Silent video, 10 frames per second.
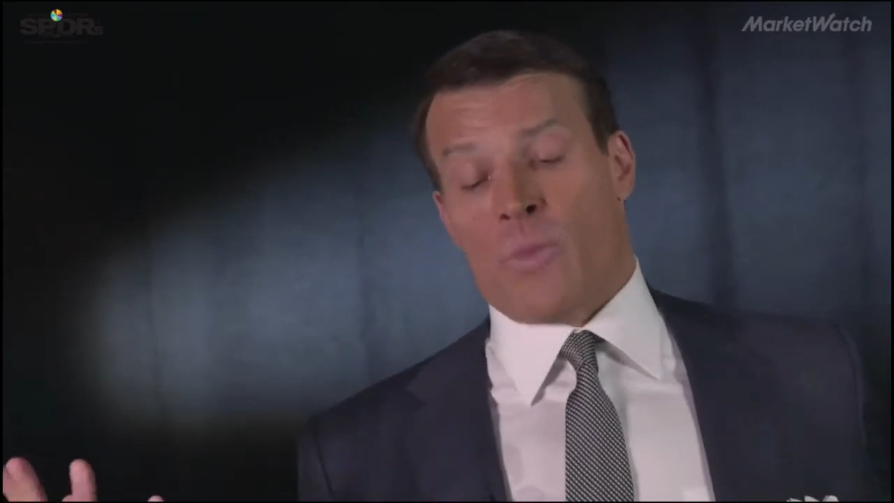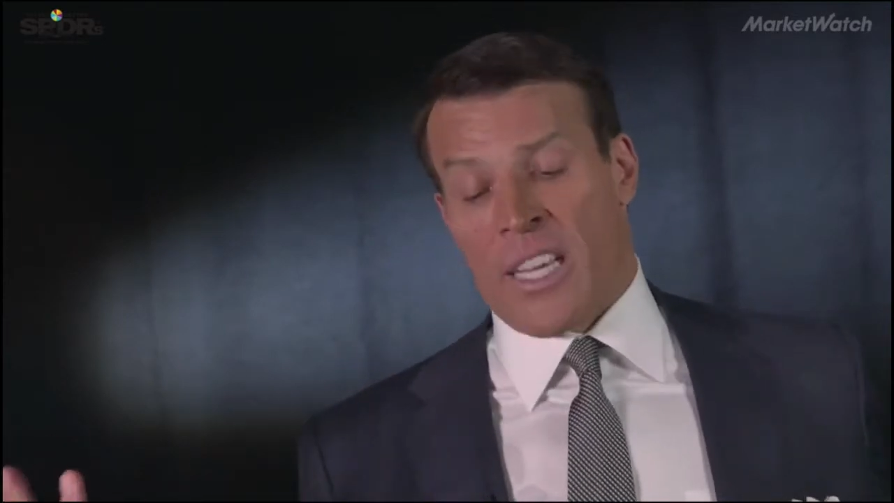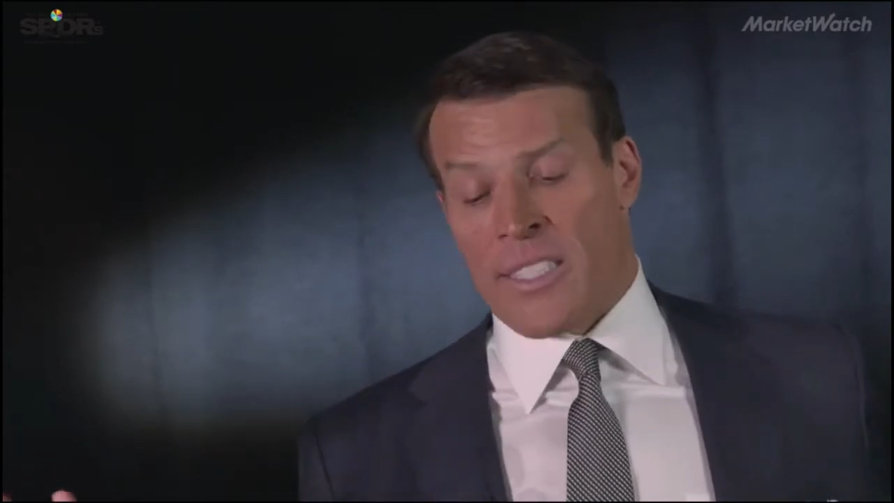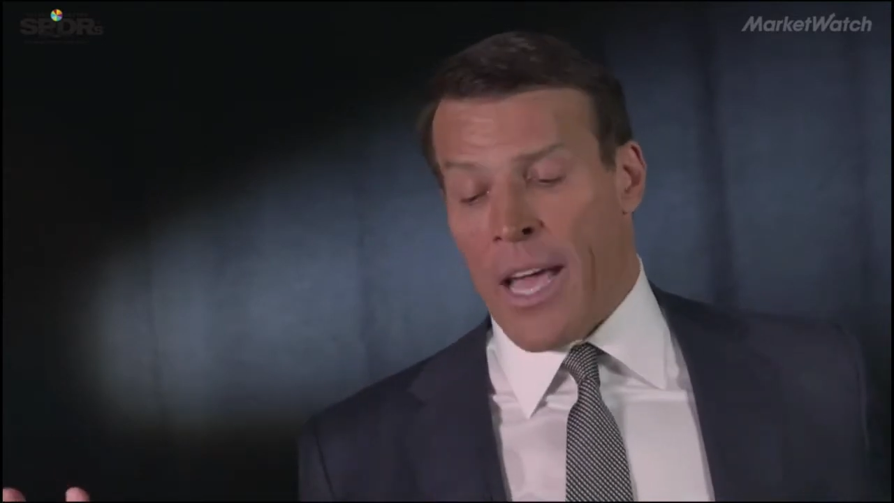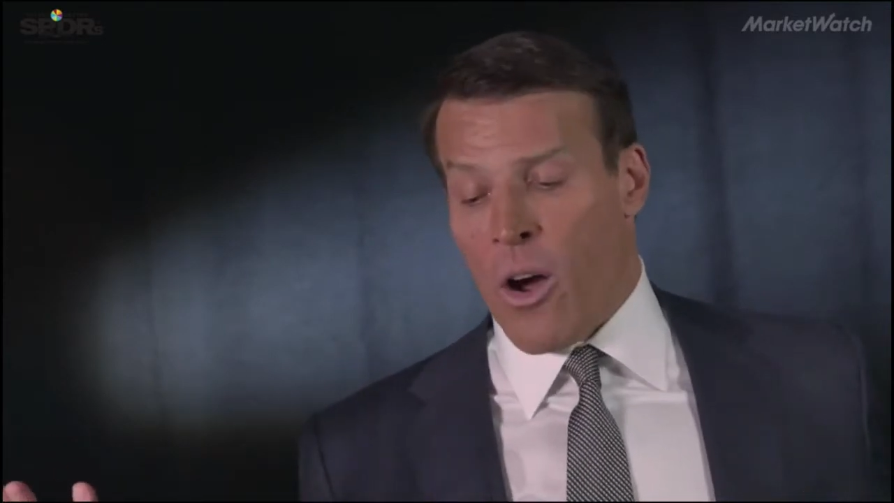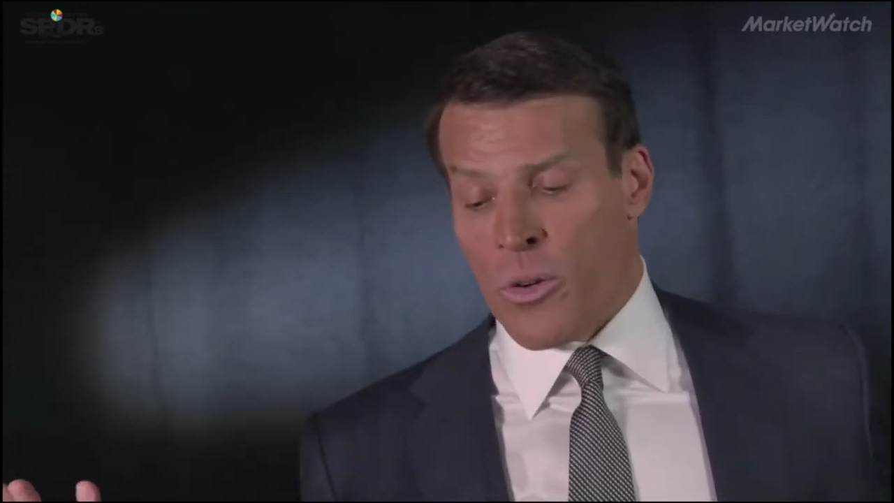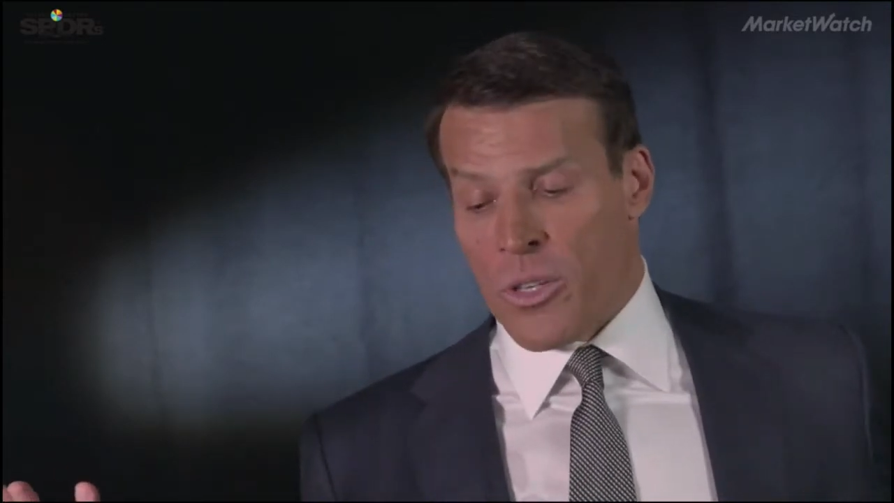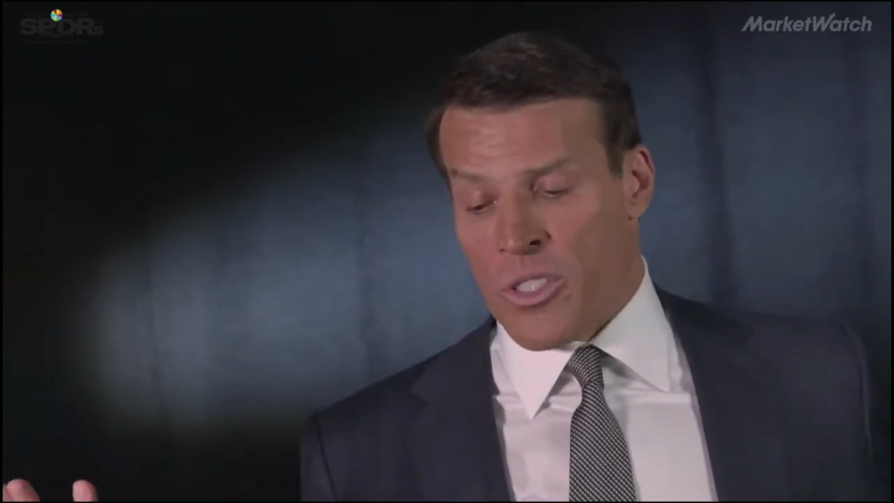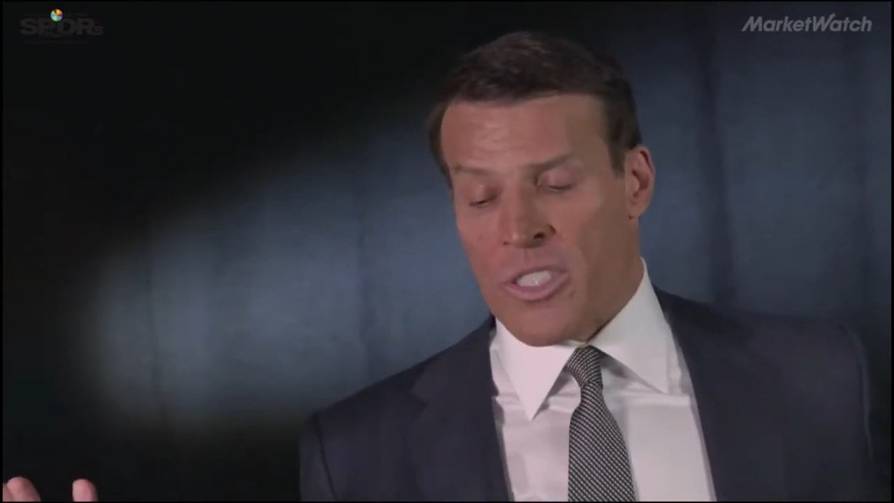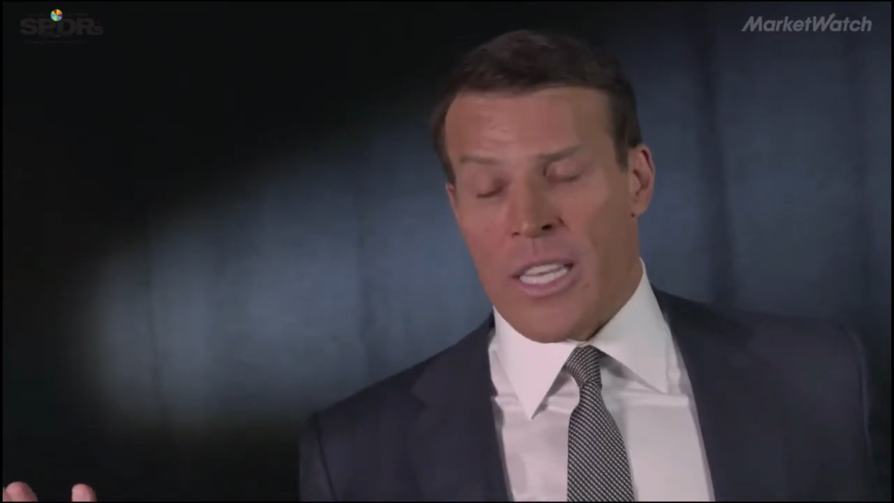When I say
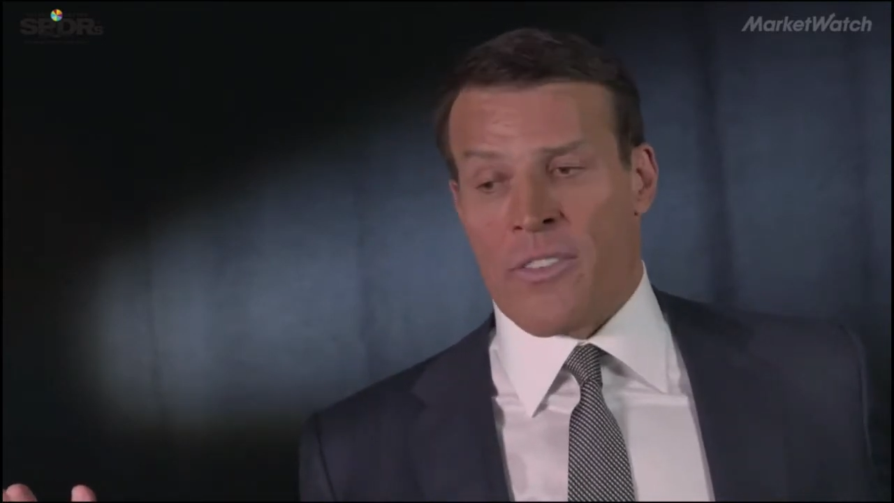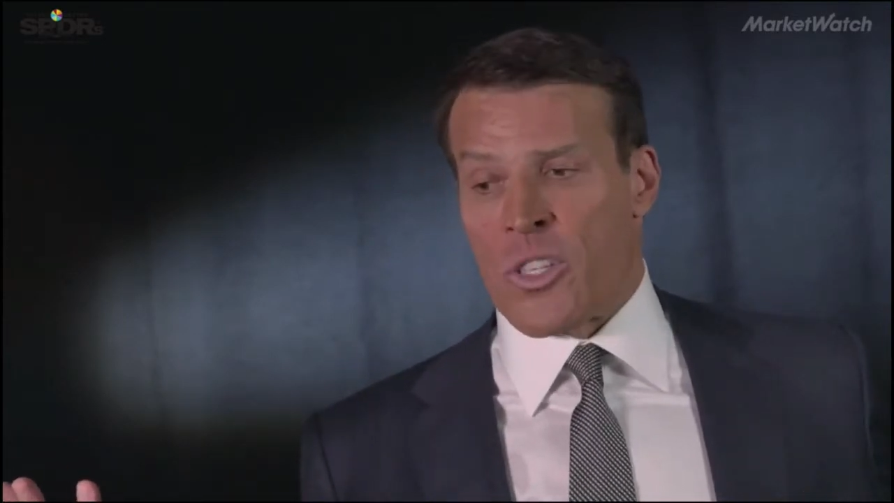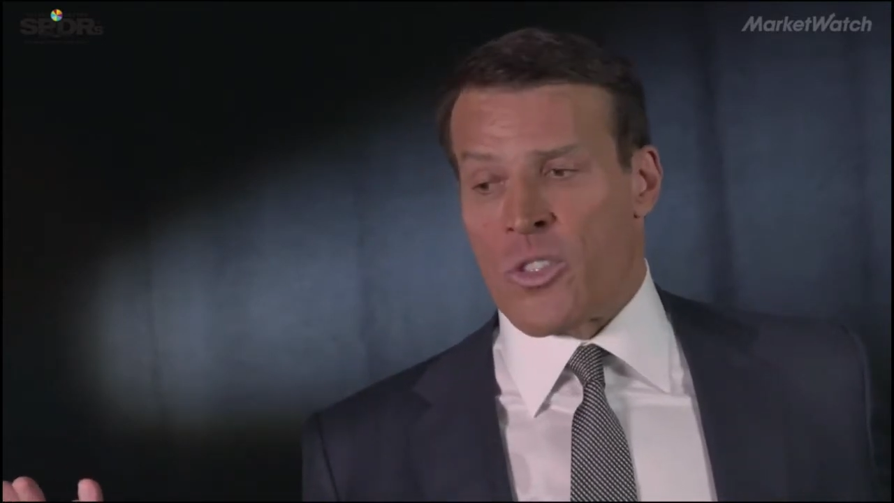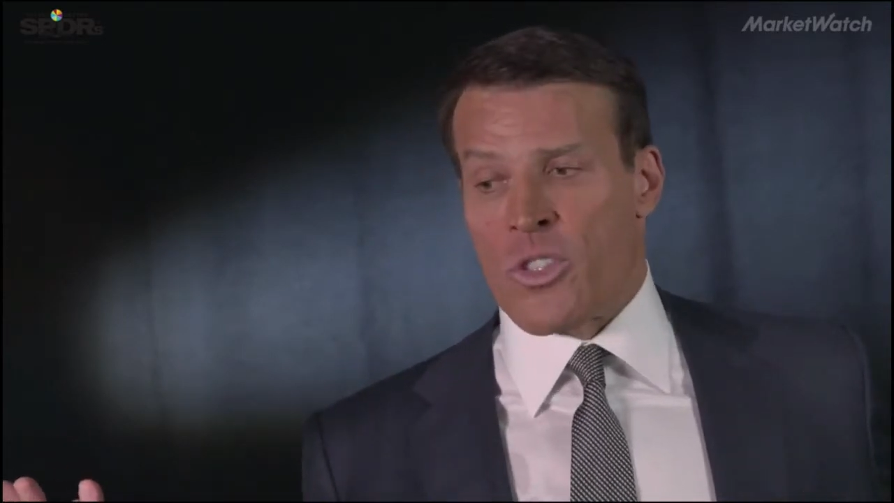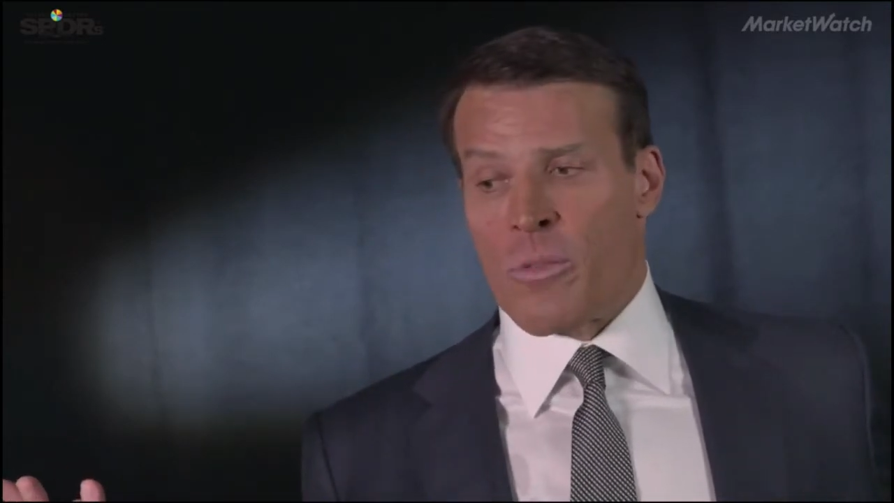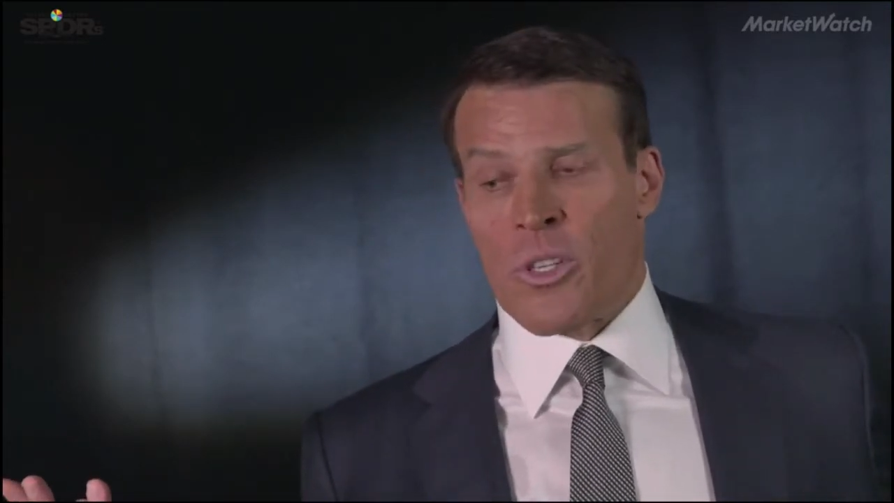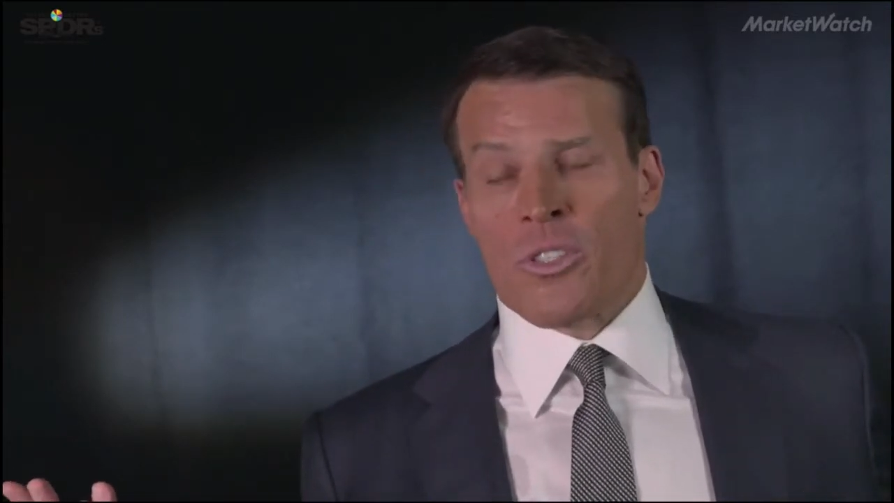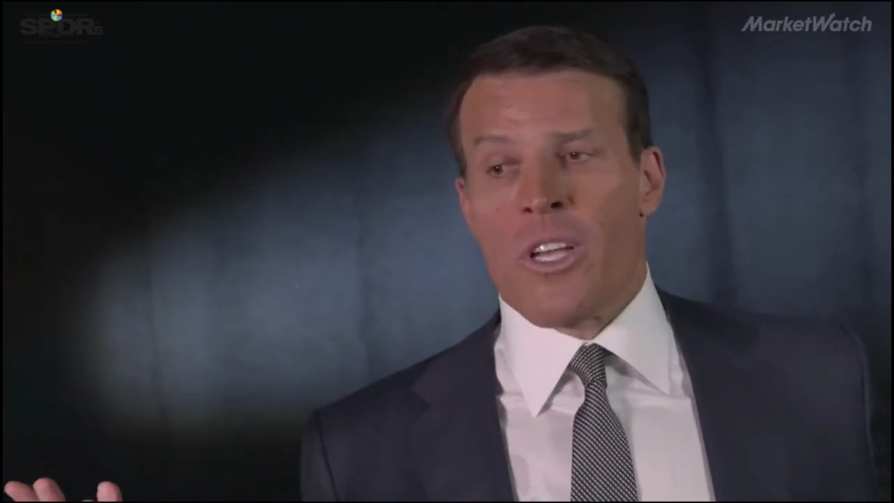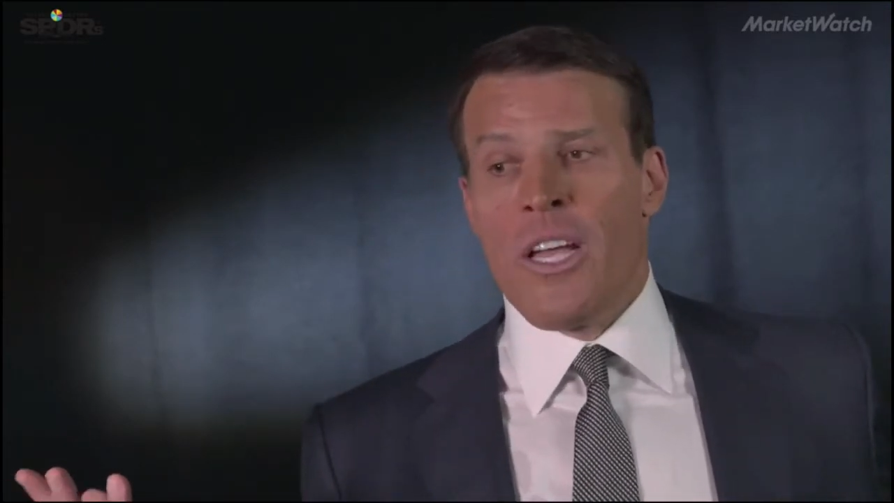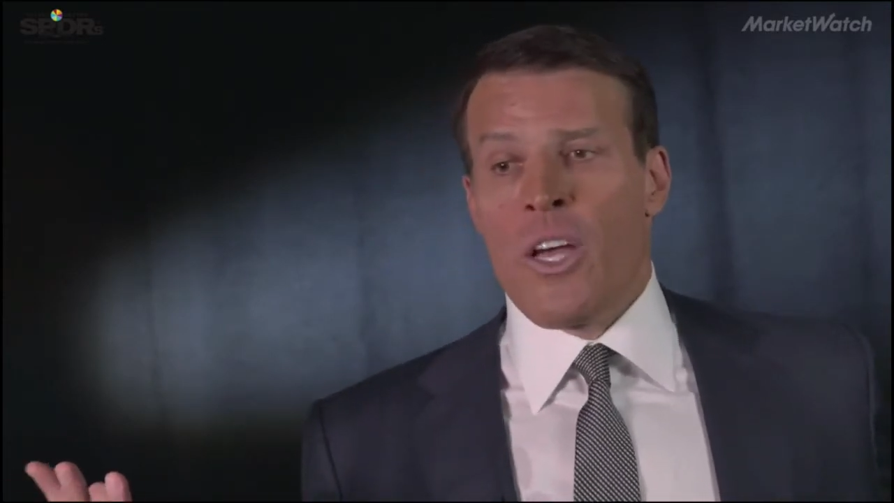owners instead of consumers,